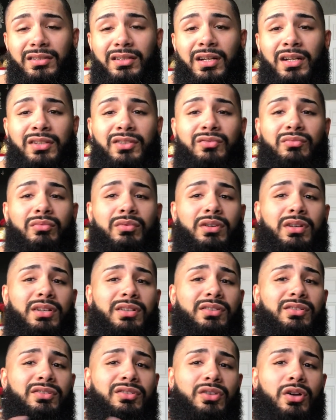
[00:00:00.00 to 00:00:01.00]
I just want to
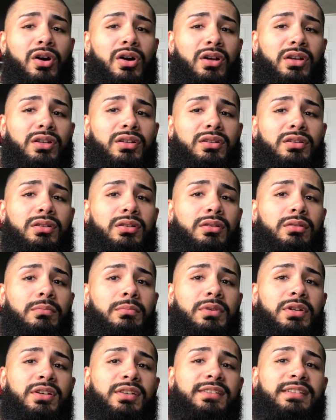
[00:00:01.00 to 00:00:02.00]
get started
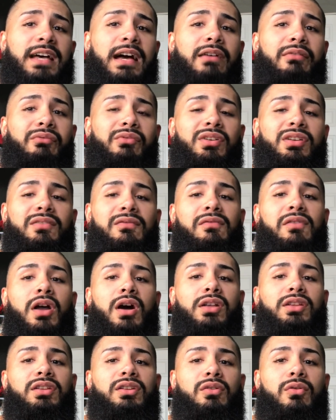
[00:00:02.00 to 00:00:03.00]
because I haven't really
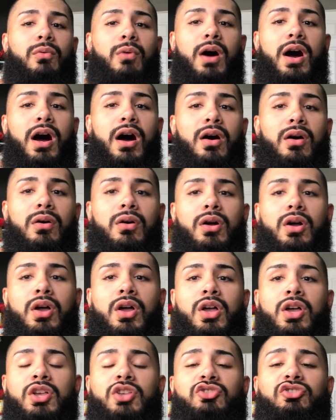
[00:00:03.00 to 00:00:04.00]
vlogged in a while.
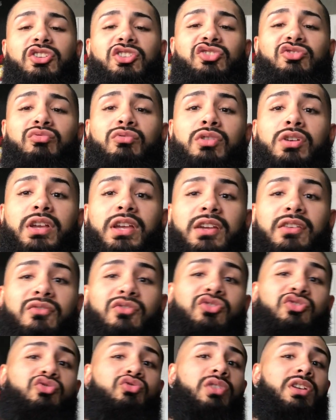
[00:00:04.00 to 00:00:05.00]
So I just want to get
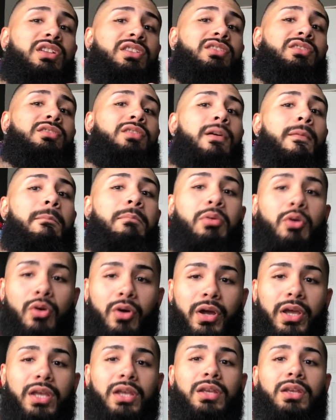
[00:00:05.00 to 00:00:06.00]
straight to the
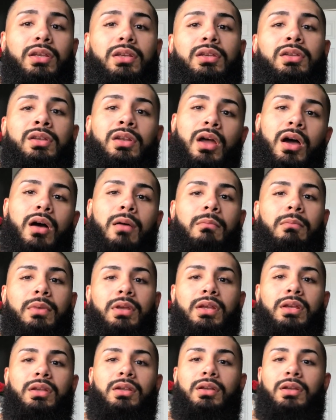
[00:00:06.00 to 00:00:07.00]
point. You know what I
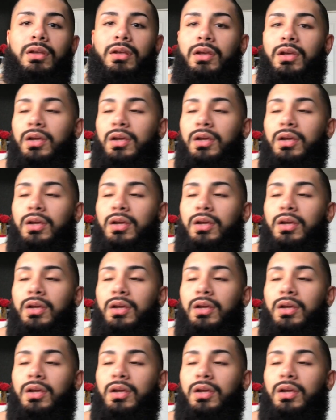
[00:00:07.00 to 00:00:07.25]
mean?